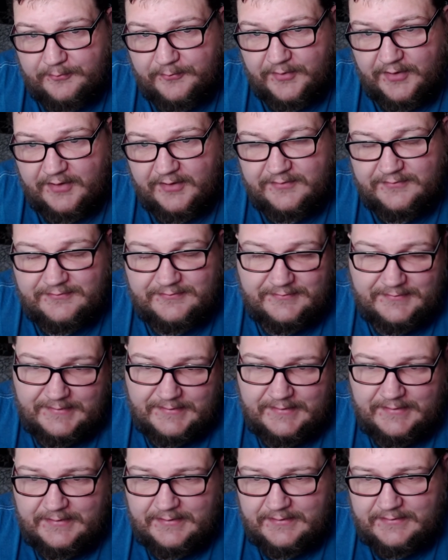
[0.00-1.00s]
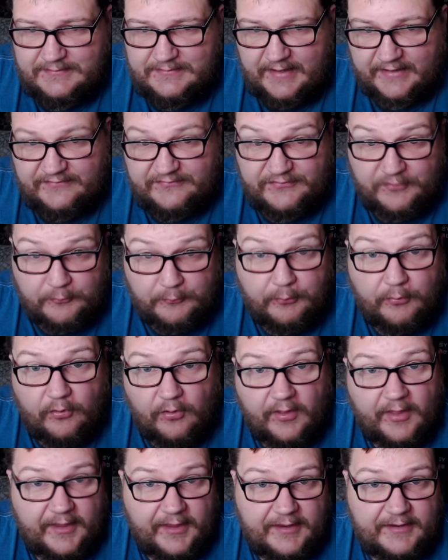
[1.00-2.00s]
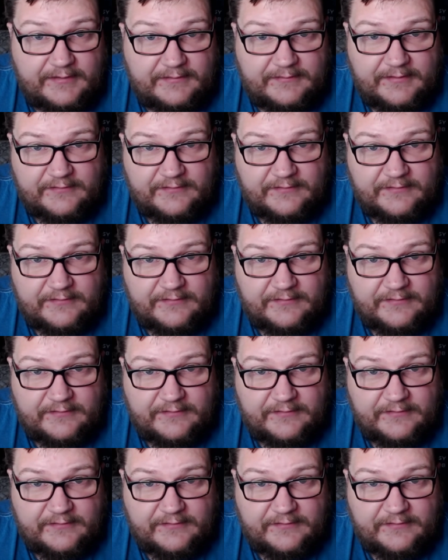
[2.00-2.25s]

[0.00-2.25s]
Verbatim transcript: but they still play.